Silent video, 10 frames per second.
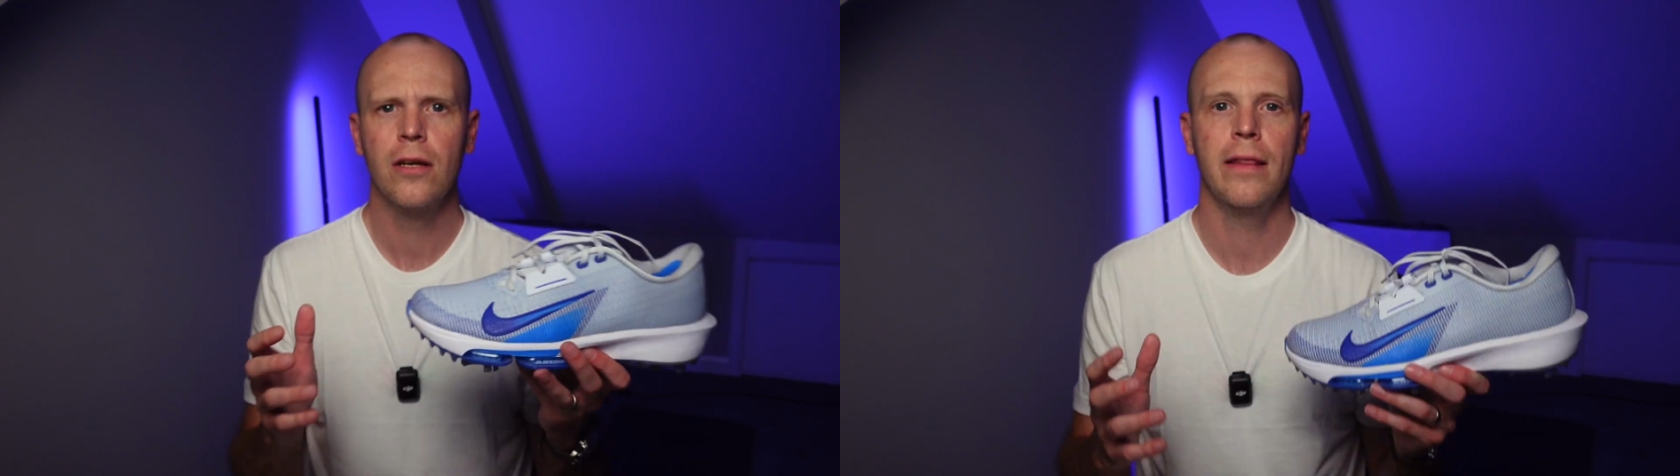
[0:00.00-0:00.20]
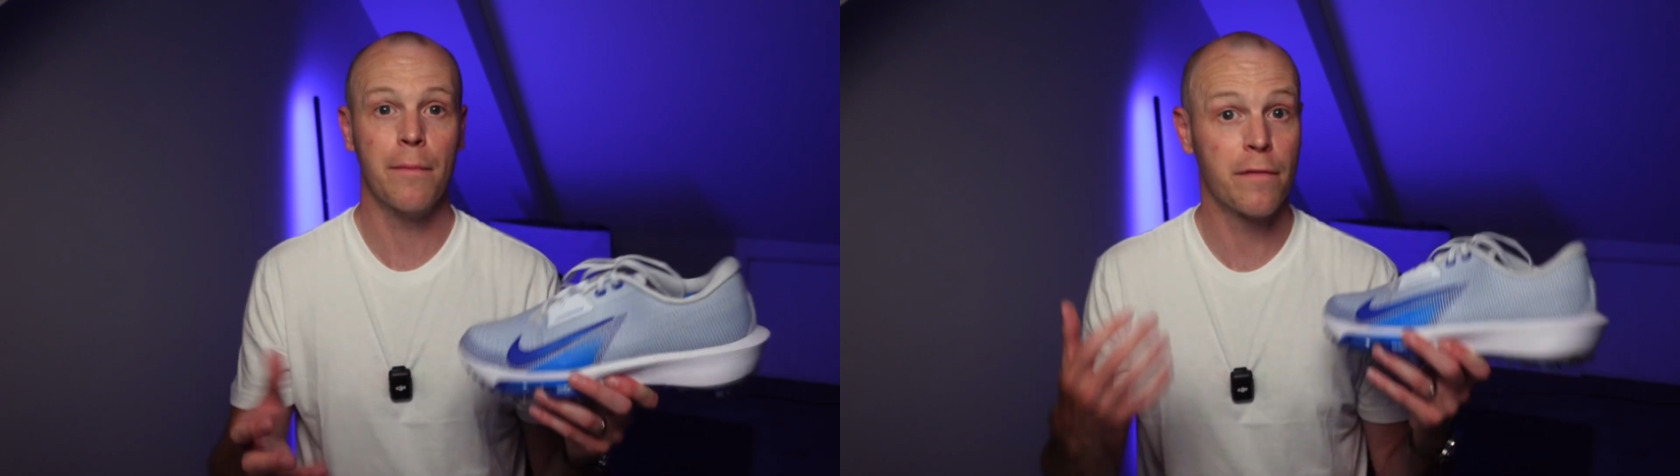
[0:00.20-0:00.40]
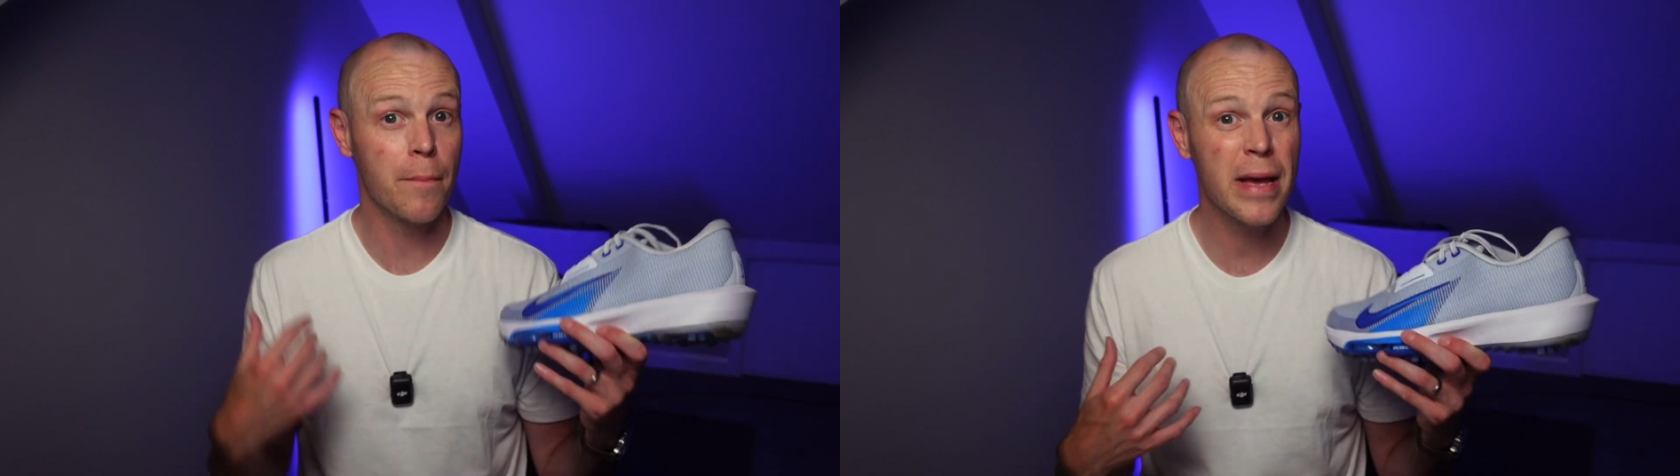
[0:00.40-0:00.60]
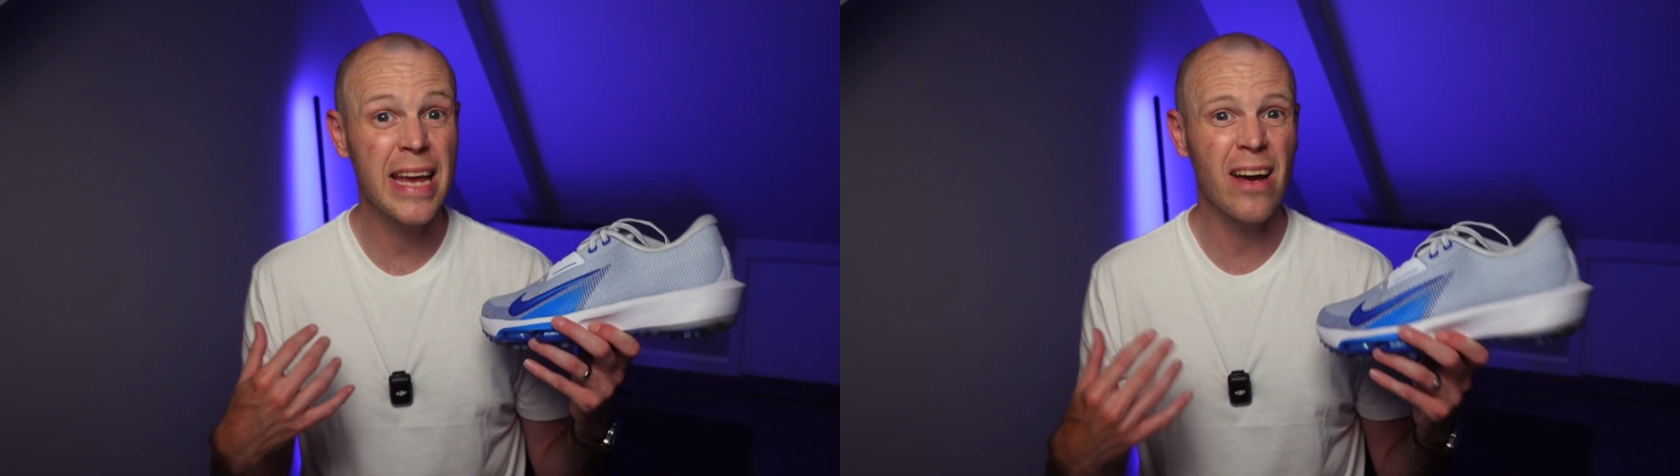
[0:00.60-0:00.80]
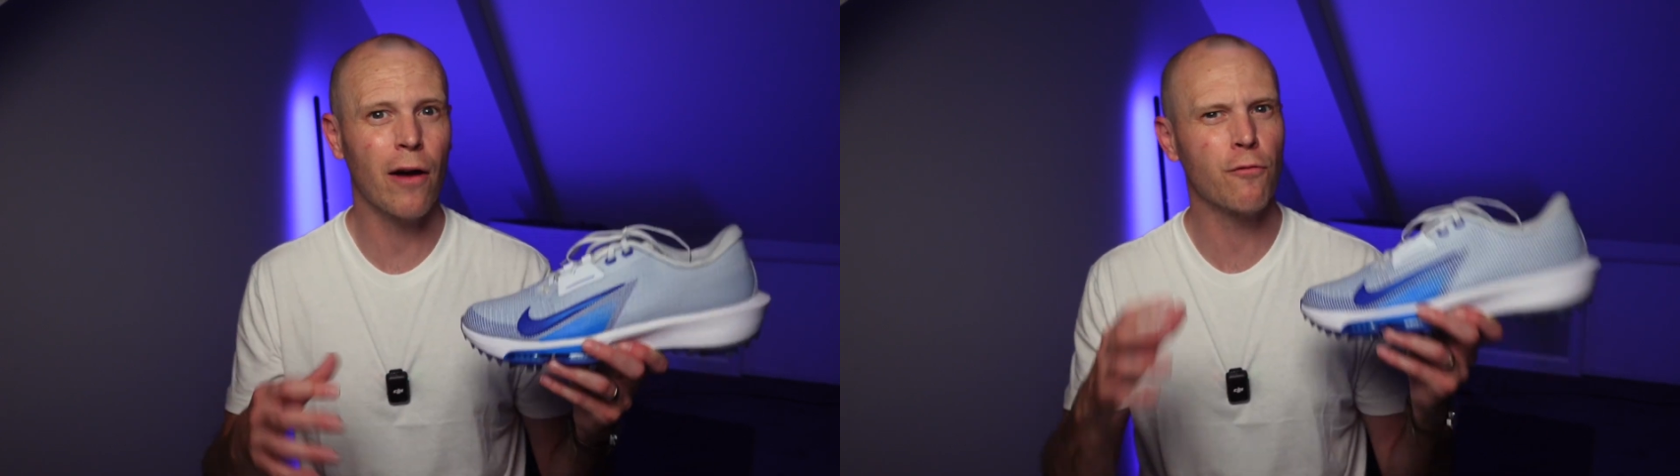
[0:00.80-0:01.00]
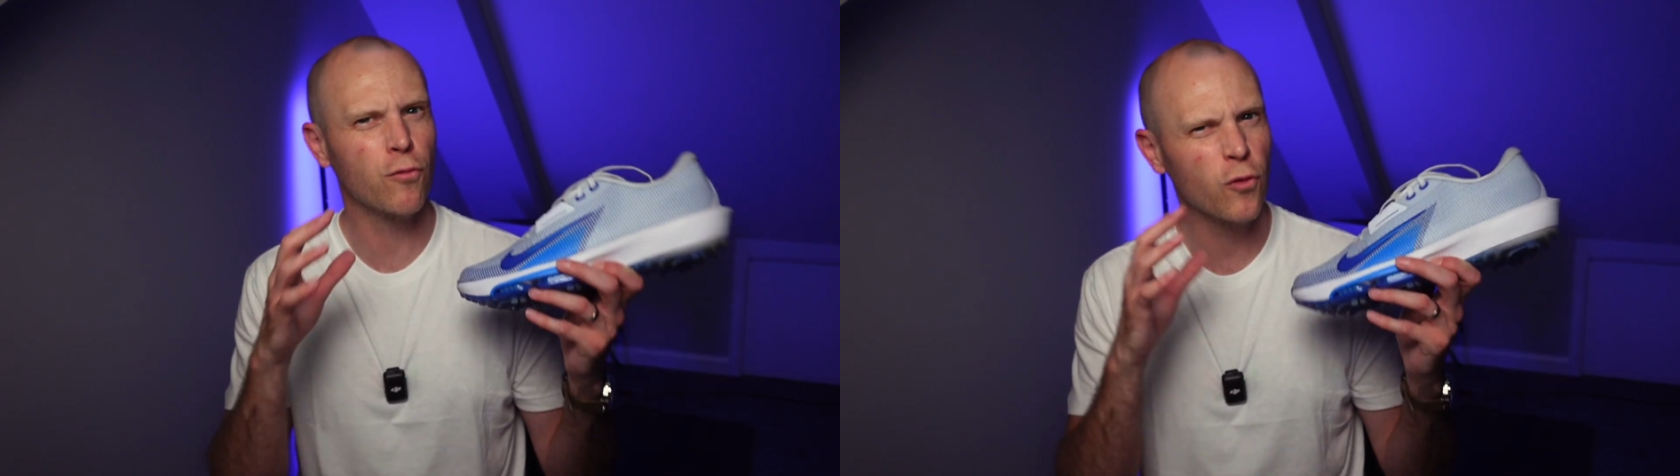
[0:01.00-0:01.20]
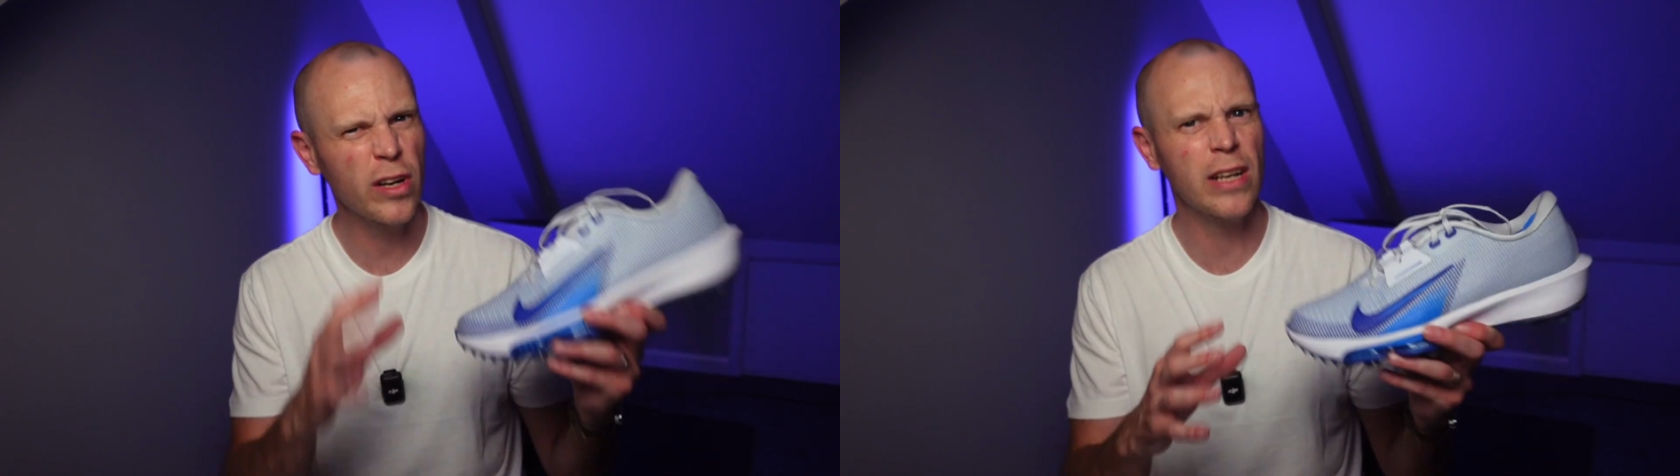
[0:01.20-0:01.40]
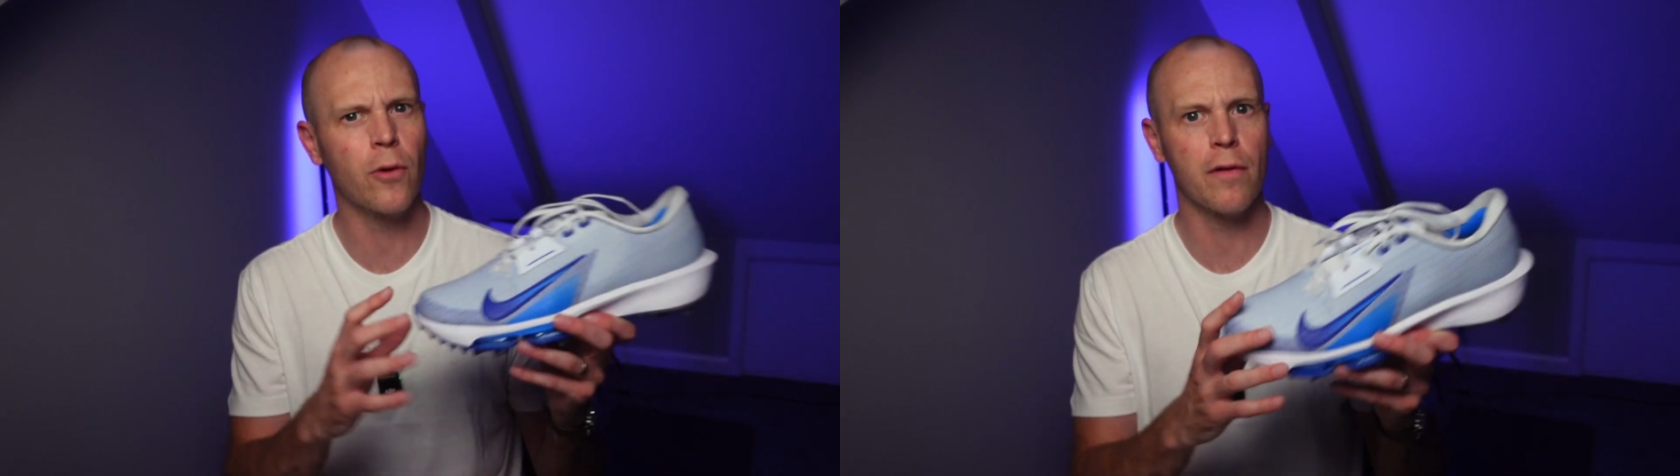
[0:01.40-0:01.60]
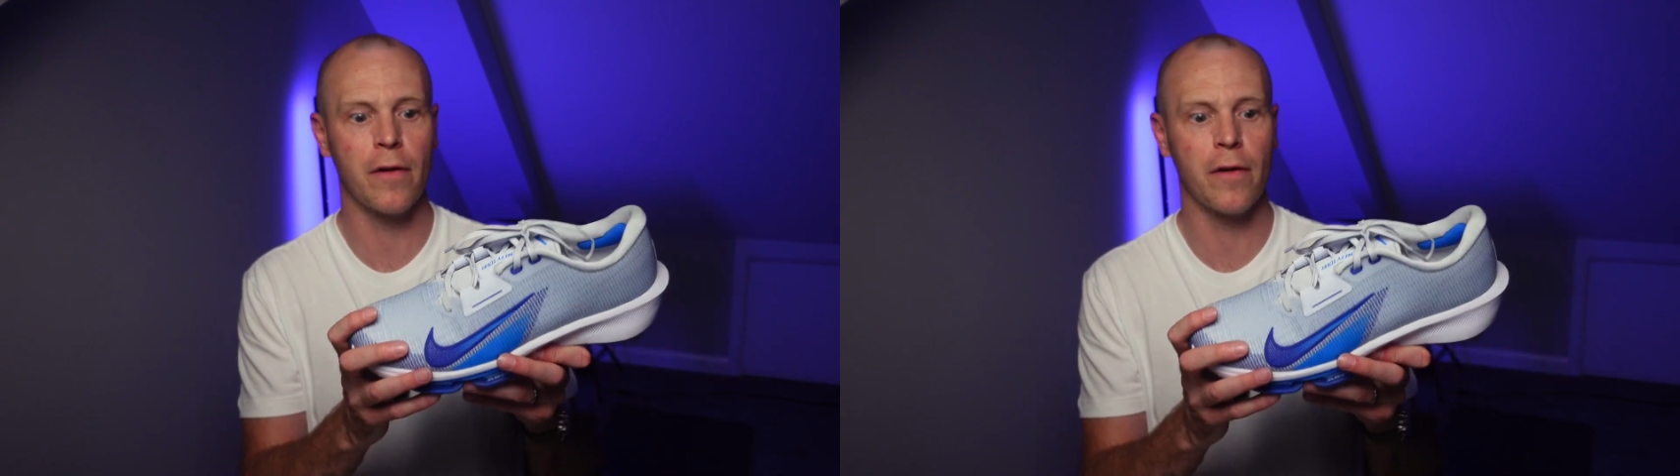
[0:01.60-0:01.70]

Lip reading: then for me, I really want to